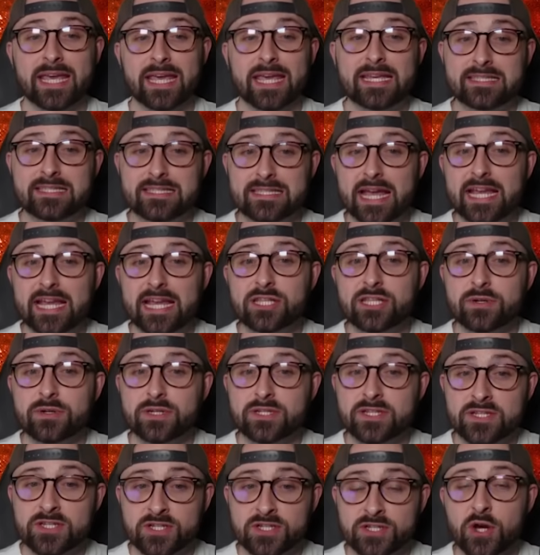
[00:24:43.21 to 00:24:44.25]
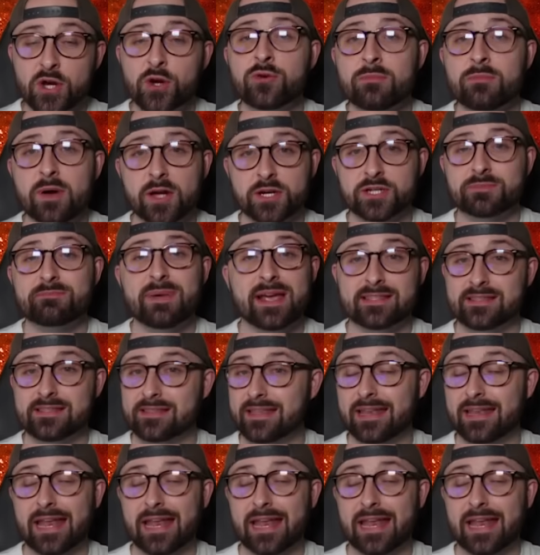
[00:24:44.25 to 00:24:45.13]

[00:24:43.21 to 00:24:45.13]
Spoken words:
His data is so much better